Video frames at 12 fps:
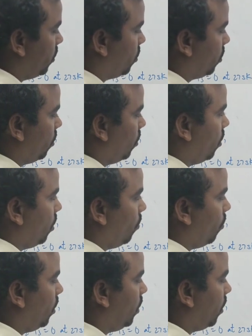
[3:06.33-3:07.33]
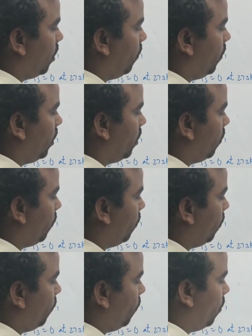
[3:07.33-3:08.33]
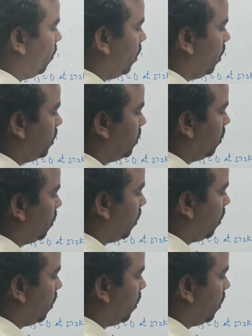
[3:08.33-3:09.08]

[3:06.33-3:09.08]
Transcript: weight of fluorine is